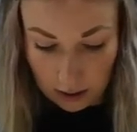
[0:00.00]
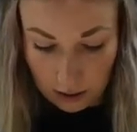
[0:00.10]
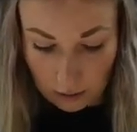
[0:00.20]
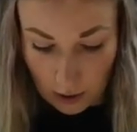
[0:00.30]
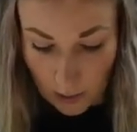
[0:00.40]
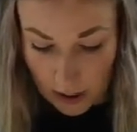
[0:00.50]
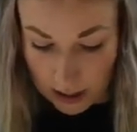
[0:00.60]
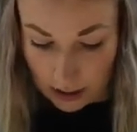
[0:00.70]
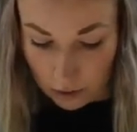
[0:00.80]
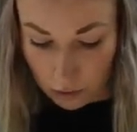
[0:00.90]
stepping
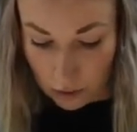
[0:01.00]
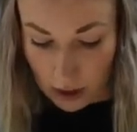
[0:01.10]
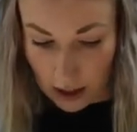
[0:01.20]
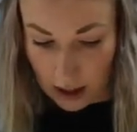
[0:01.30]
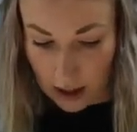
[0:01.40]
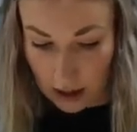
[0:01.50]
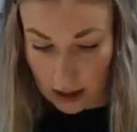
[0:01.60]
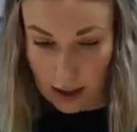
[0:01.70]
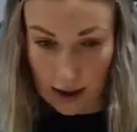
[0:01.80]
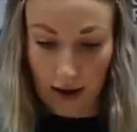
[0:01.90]
down the ruler
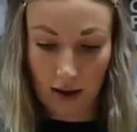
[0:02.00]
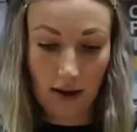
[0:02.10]
like that,